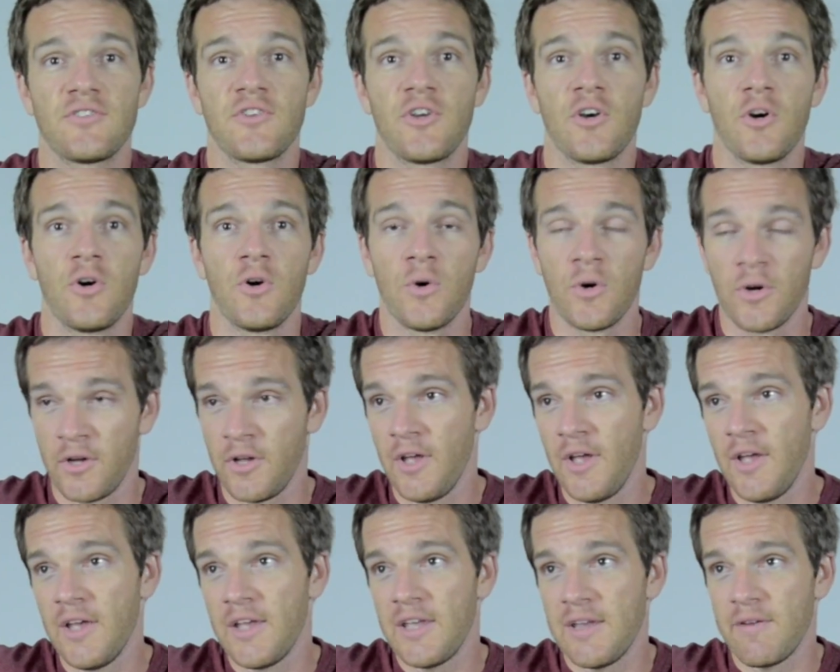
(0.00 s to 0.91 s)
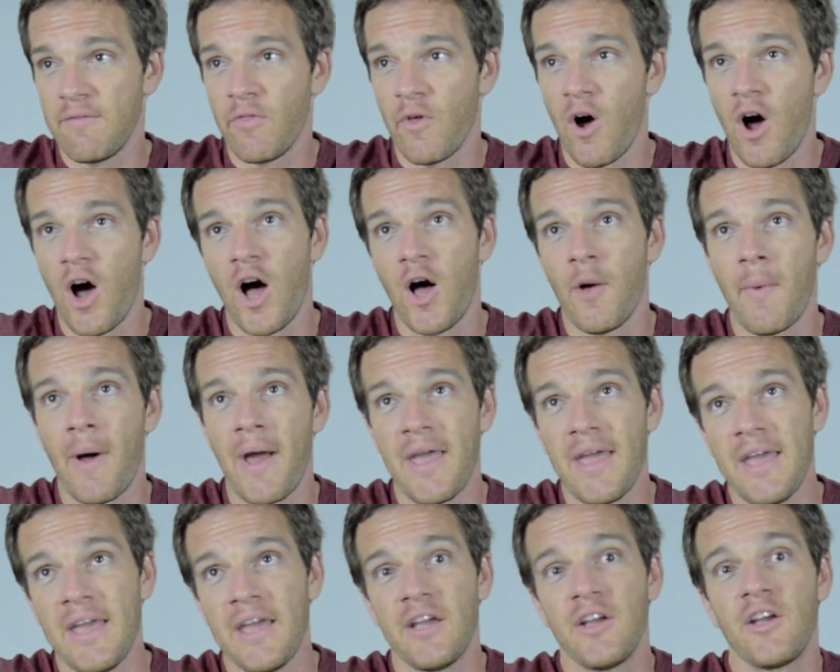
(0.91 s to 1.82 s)
So even though all
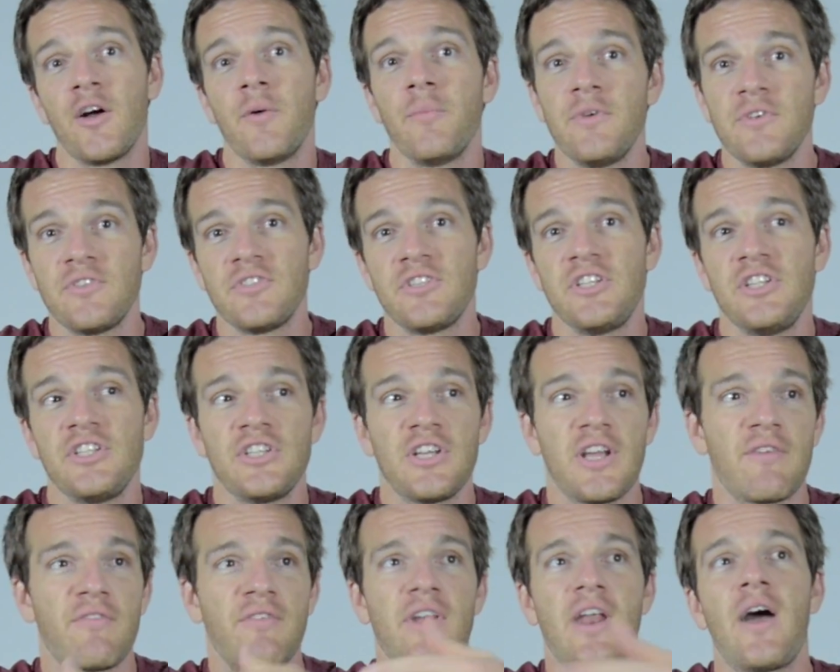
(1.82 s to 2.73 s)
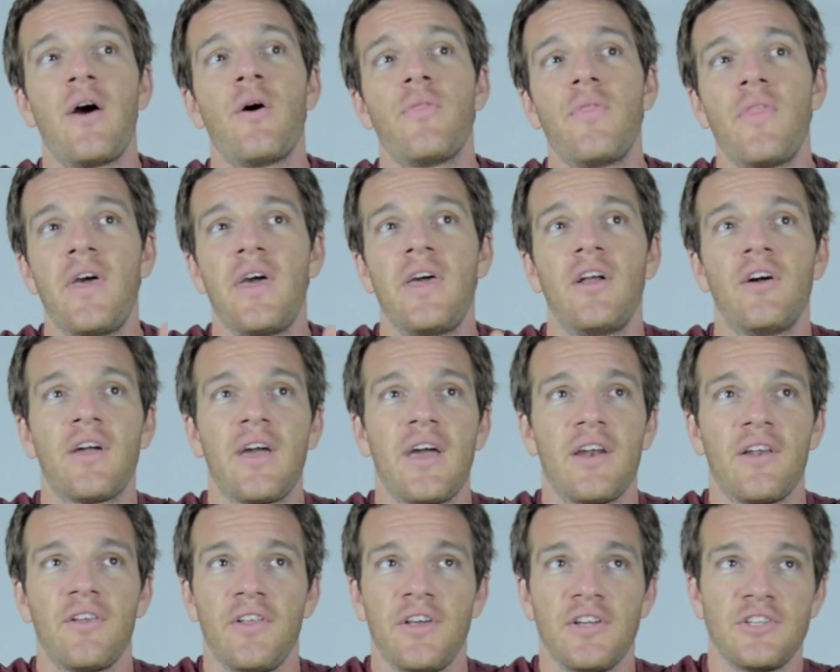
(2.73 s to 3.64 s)
my income isn't teaching, every now and then I'll
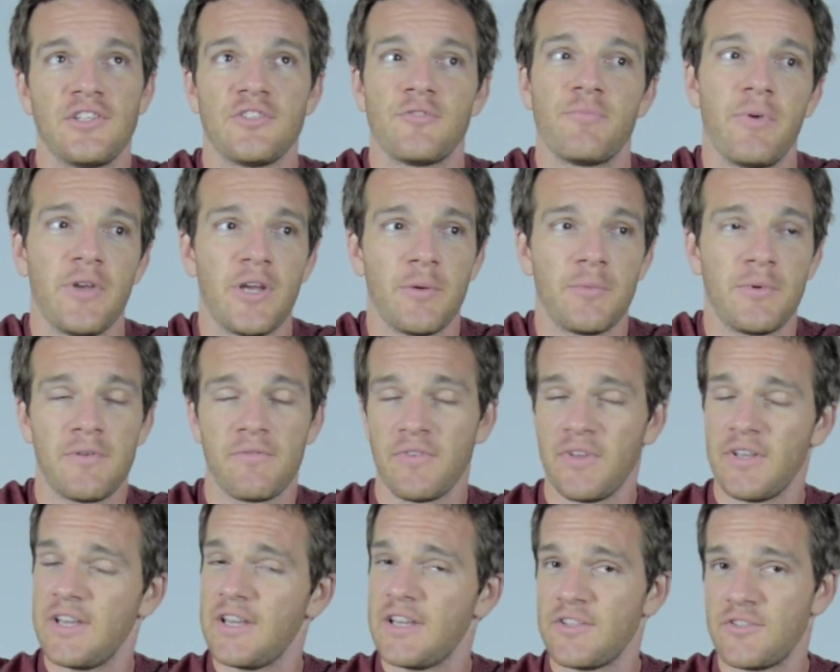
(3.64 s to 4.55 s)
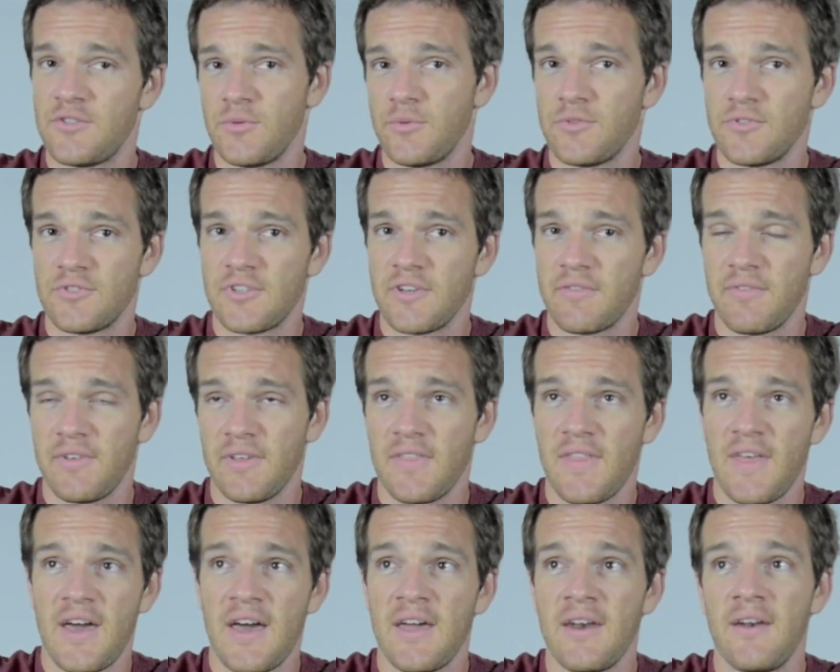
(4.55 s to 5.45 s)
kind of like just pick up different gigs doing stuff like
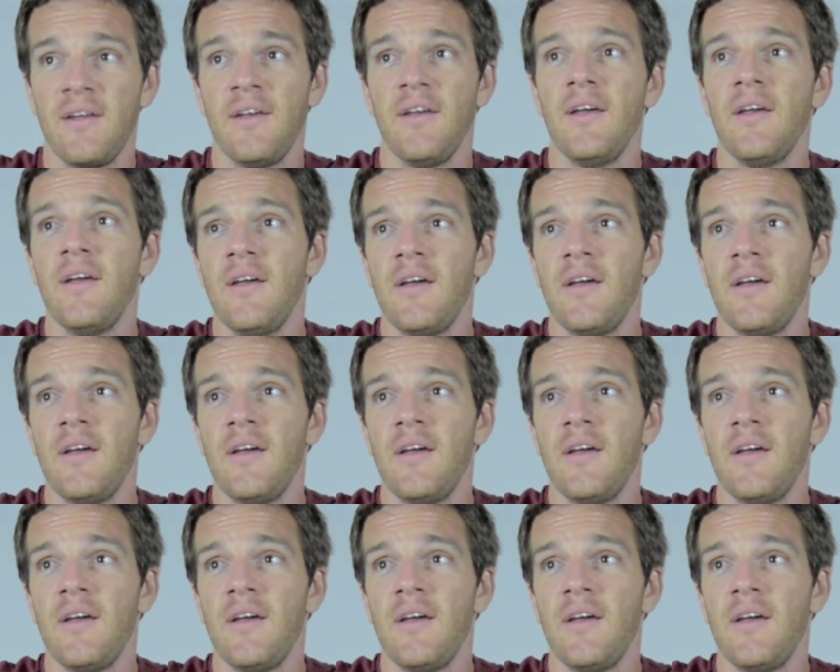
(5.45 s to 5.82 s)
that.